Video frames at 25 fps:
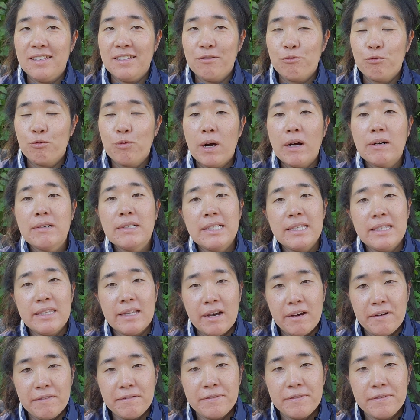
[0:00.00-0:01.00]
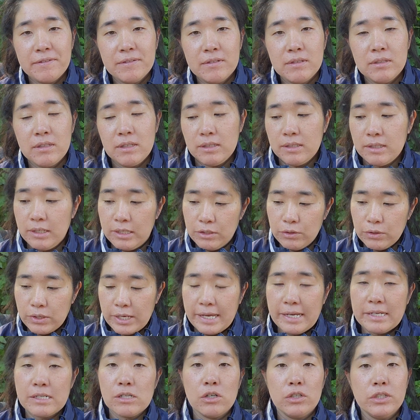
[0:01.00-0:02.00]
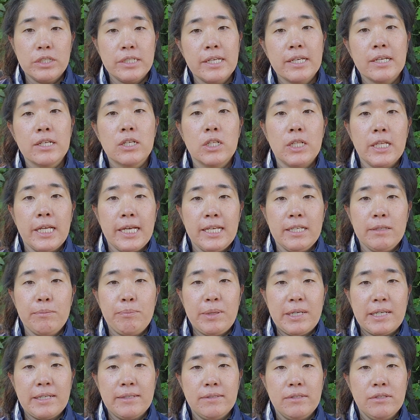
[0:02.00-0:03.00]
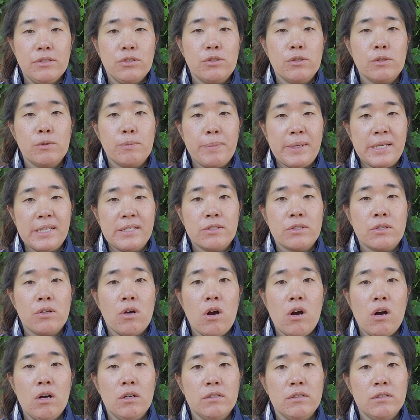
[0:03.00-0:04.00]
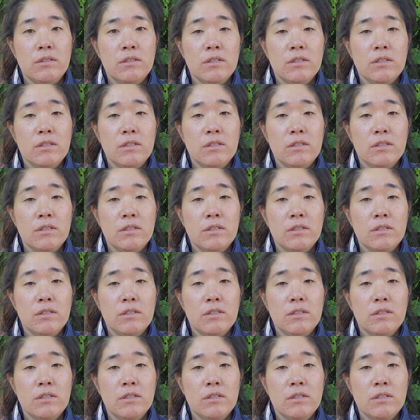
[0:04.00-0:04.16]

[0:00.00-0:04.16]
well enough, like you can't articulate, because it's just based on